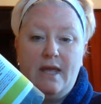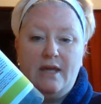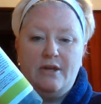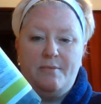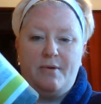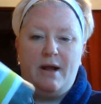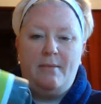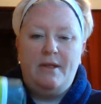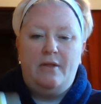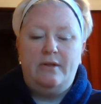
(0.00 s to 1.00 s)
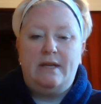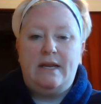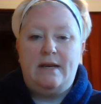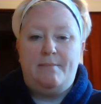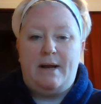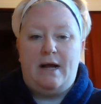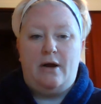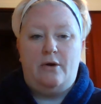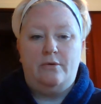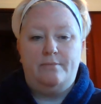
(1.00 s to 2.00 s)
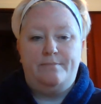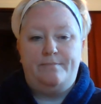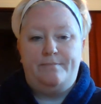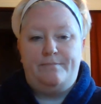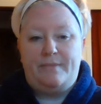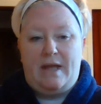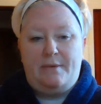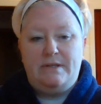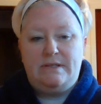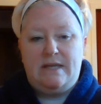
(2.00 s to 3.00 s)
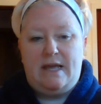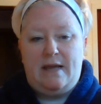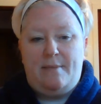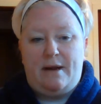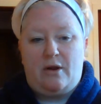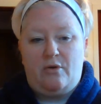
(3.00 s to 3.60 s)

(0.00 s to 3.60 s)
You probably only need about, I would say about